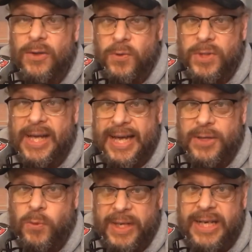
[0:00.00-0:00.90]
lose
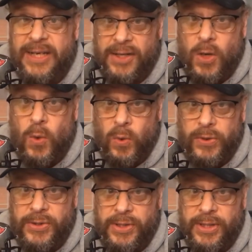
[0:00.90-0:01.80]
last week to the
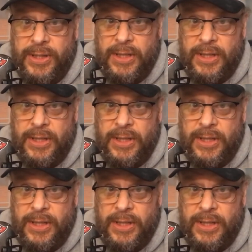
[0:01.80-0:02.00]
Colts